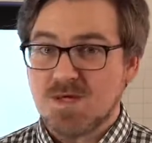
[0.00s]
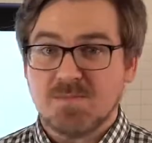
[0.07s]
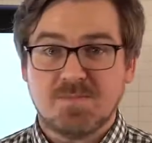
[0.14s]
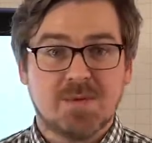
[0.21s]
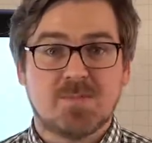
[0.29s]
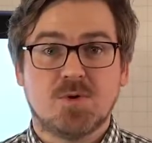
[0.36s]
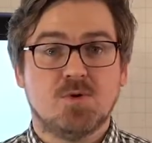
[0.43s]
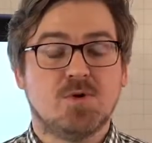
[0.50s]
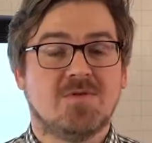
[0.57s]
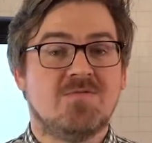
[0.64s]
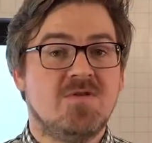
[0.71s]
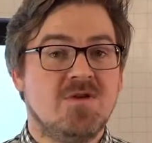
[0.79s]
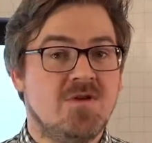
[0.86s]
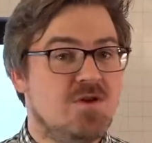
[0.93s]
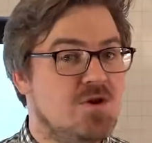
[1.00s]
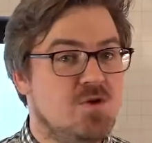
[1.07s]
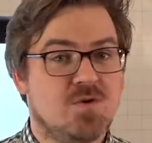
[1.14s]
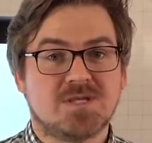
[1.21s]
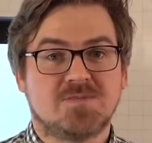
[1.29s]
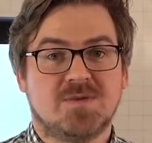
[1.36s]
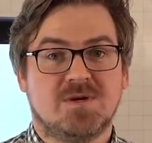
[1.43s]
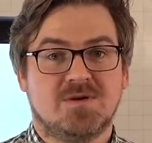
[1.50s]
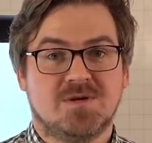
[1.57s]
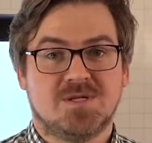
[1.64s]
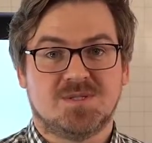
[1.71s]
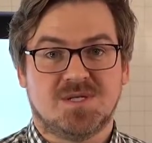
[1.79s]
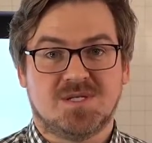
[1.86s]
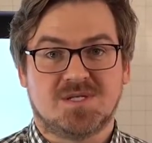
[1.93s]
People who have no
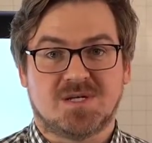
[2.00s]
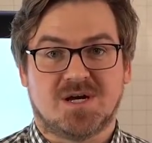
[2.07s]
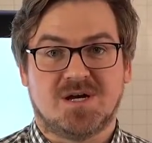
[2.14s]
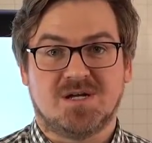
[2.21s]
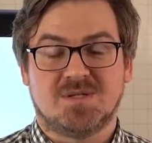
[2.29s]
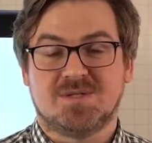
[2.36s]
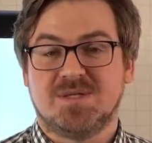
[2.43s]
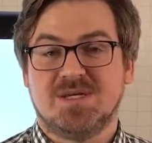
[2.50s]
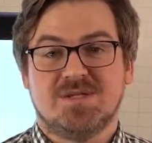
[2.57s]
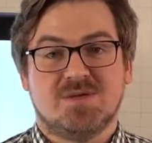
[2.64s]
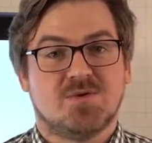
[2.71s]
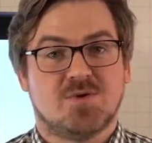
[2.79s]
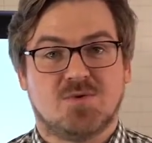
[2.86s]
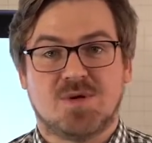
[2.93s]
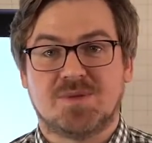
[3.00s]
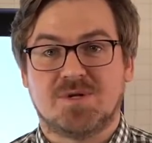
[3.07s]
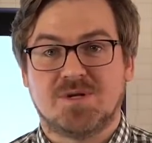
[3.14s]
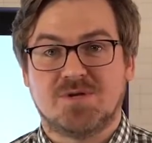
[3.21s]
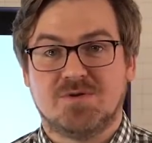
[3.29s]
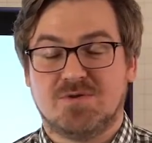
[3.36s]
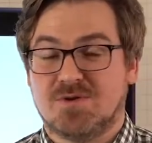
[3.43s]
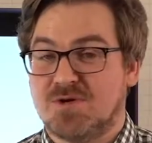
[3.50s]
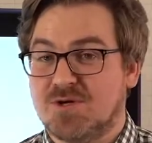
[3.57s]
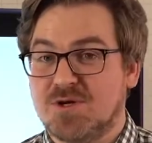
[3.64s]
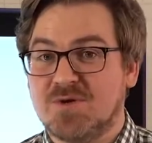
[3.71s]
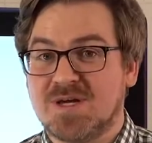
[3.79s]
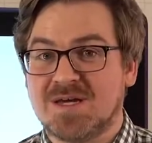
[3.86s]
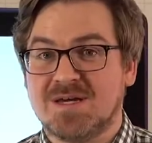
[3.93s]
experience teaching IELTS, they don't know what they're
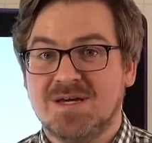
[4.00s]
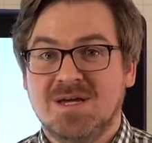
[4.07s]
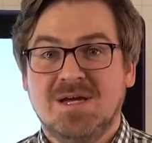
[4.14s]
doing,